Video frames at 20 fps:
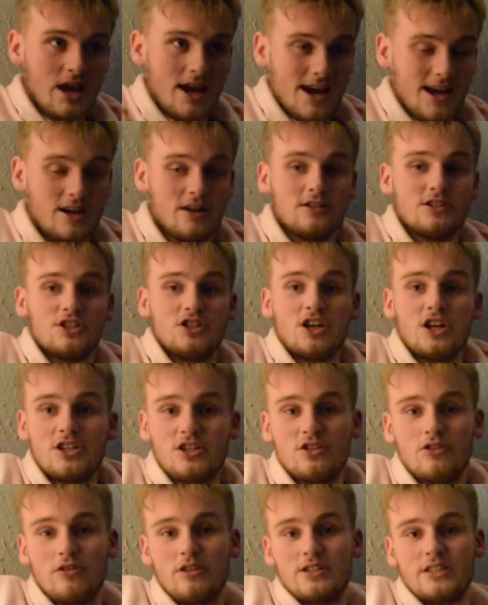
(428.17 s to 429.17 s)
And I suggest
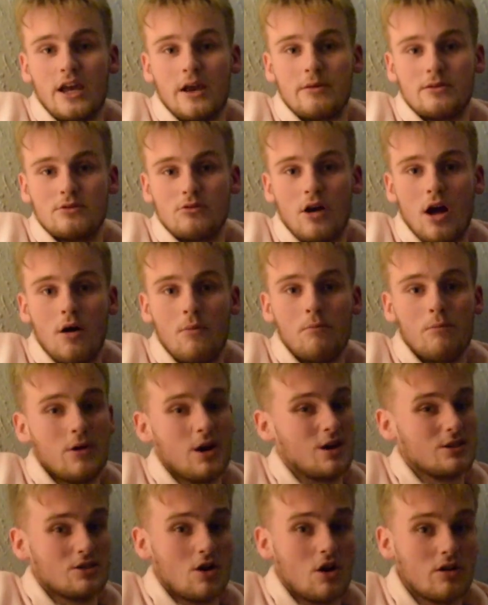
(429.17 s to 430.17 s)
you do the same as well,
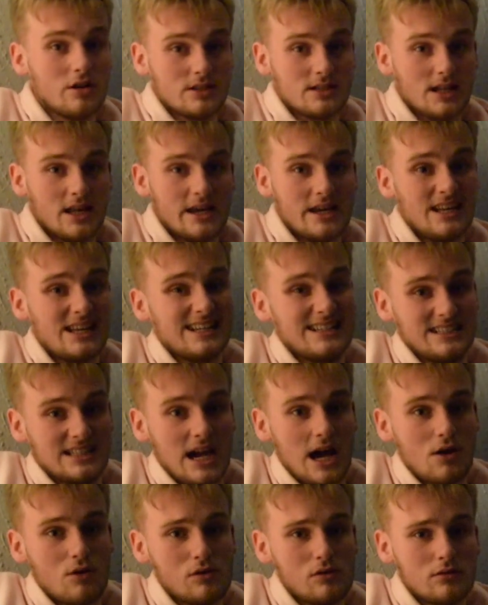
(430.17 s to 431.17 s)
because honestly,
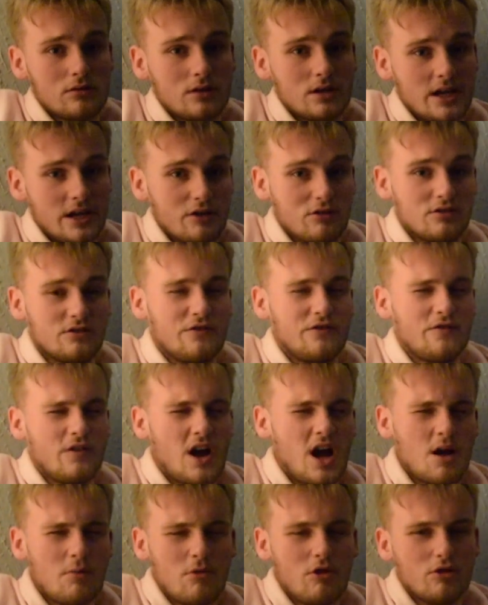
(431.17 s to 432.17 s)
doubt kills
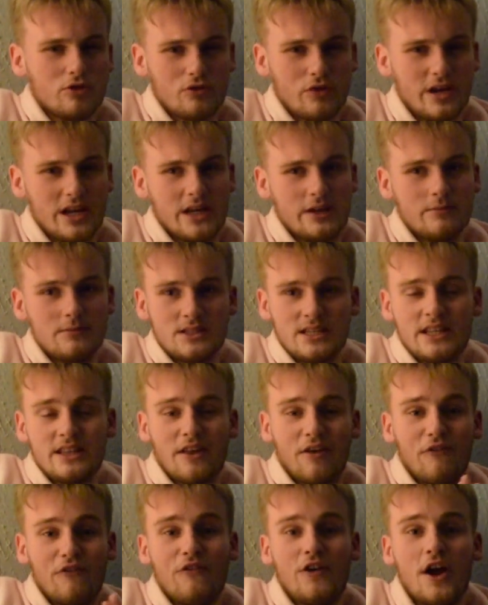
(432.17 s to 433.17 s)
far more dreams
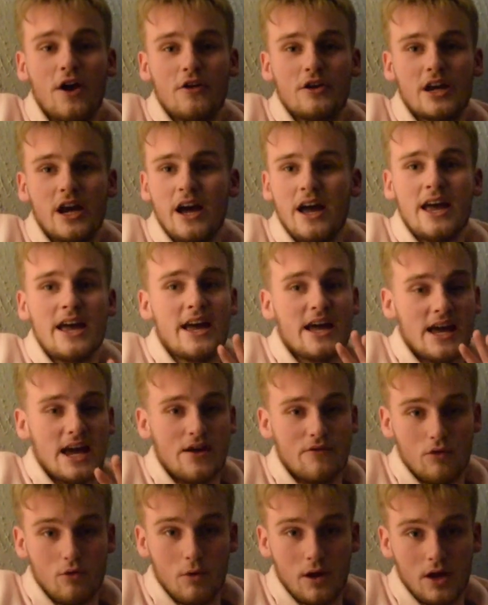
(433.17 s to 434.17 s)
than failure
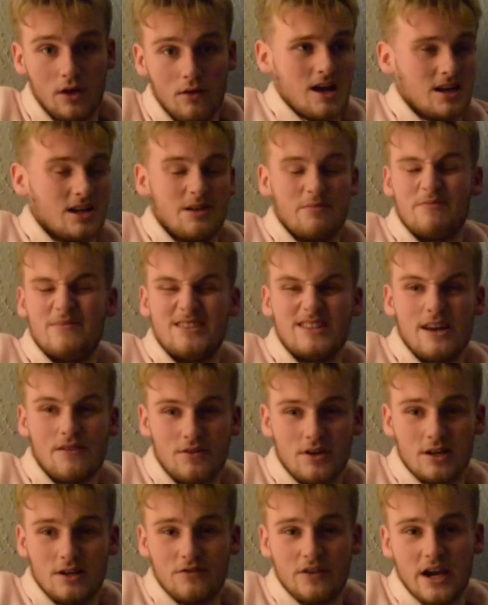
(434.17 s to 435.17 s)
ever will. And I'm never
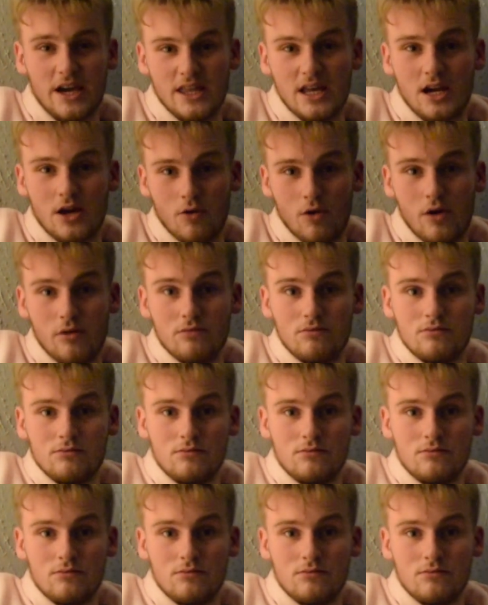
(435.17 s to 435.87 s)
gonna forget that quote.